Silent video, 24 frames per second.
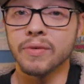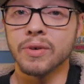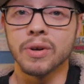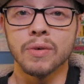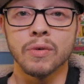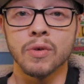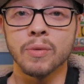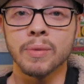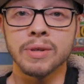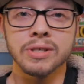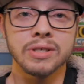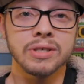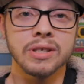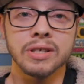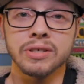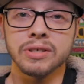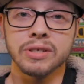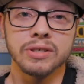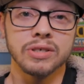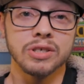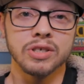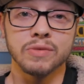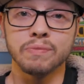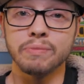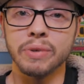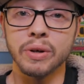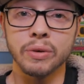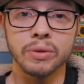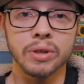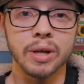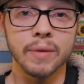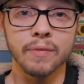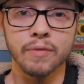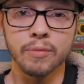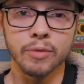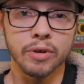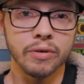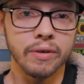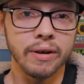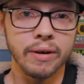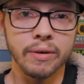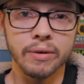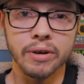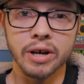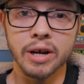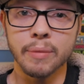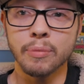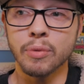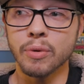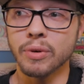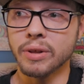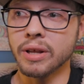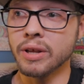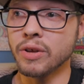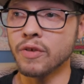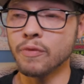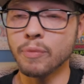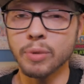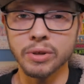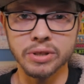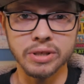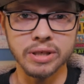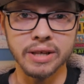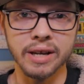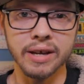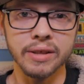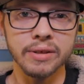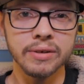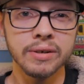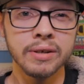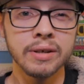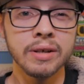If you're in a room that's essentially just built up from the ground up or that you've put together,